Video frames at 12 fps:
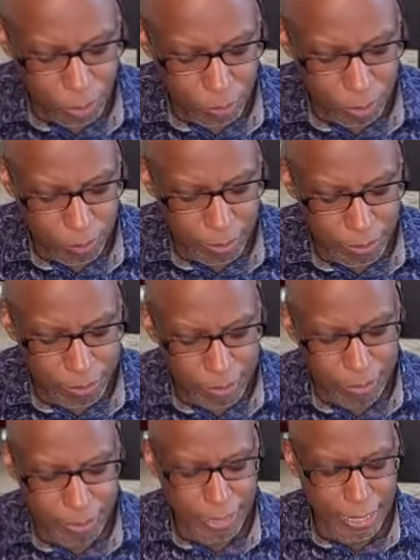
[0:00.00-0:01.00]
2 and
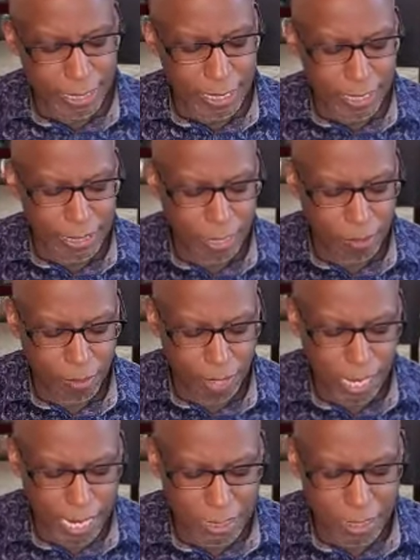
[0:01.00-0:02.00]
26, he says,
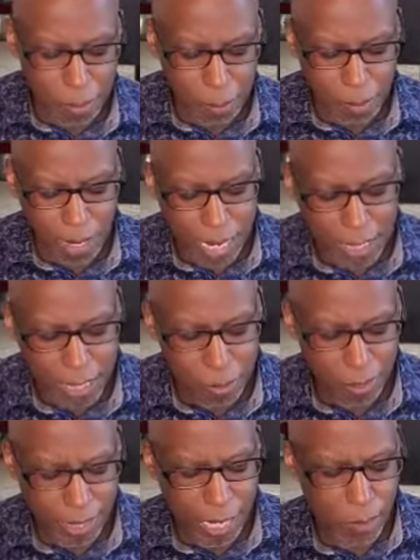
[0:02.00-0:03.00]
For as the body
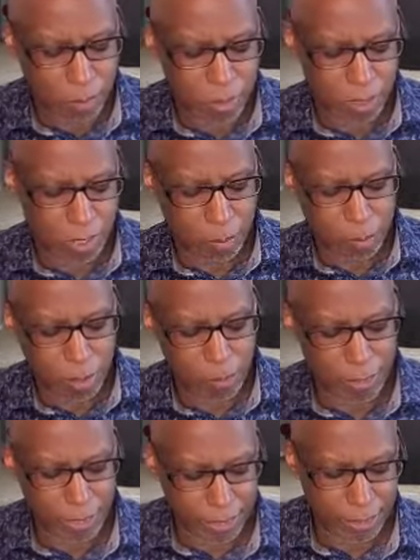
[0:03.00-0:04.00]
without the
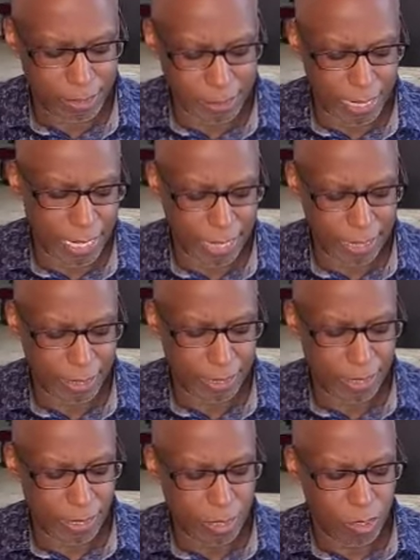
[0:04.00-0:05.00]
spirit is dead,
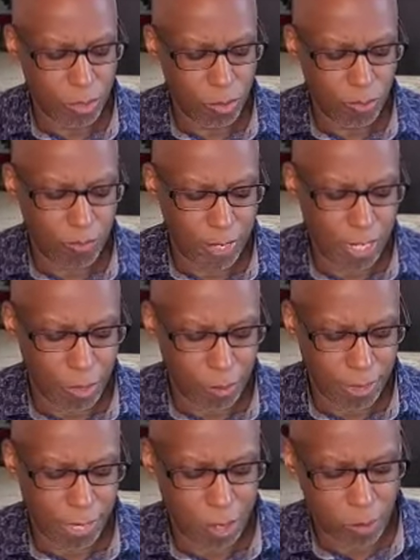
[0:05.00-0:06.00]
mm-hmm. so faith
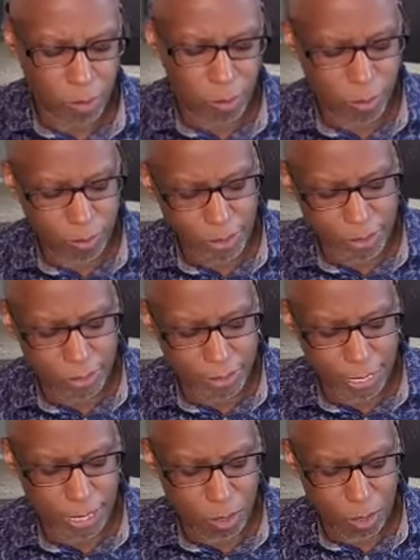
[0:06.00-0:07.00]
without works is
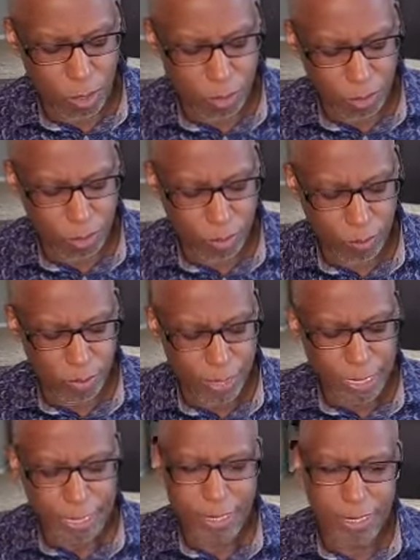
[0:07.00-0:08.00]
dead also.
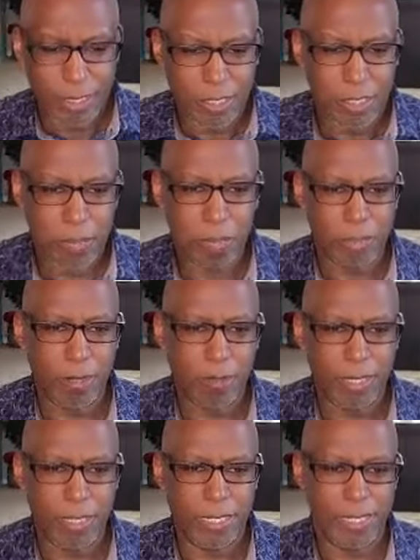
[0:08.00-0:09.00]
See, the
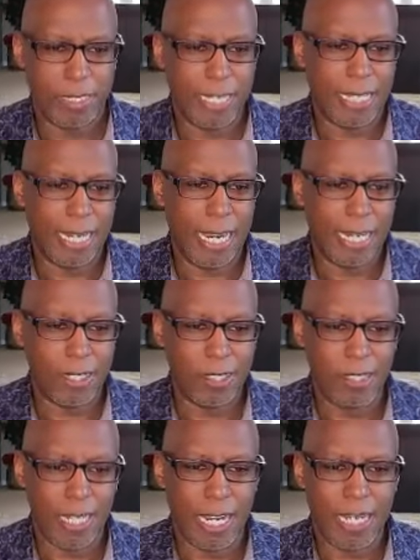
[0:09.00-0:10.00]
spirit is that
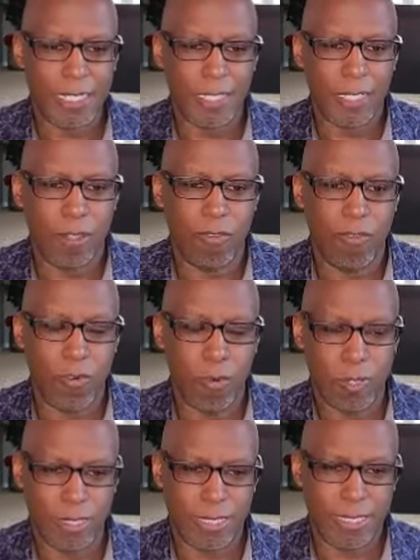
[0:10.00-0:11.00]
energizing
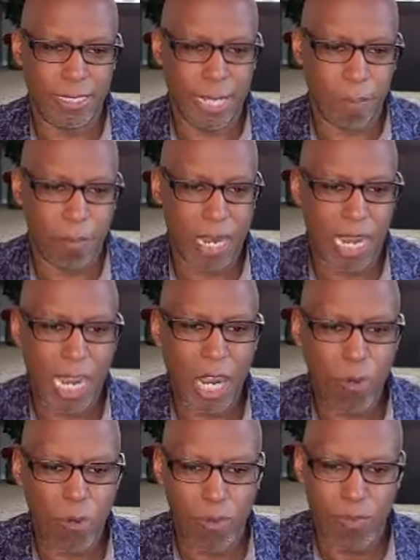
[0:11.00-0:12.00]
force, it's that
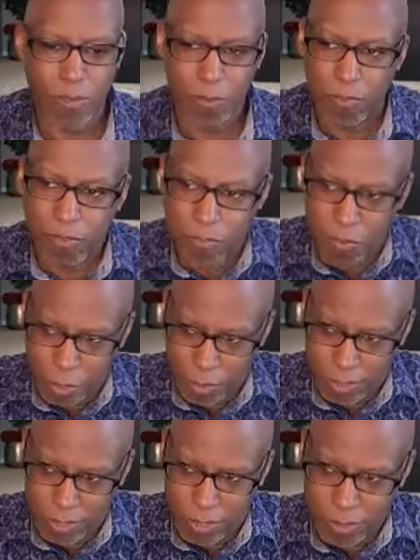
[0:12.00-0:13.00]
powerful yeah.
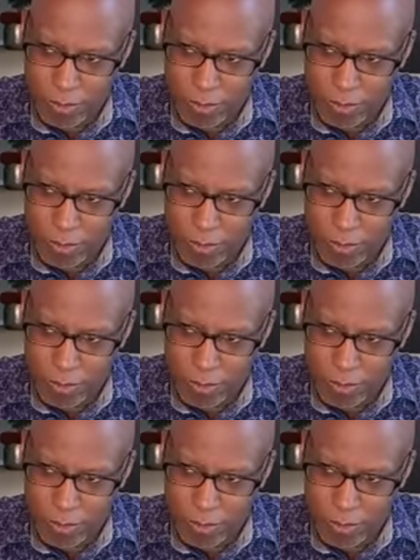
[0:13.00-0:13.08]
force,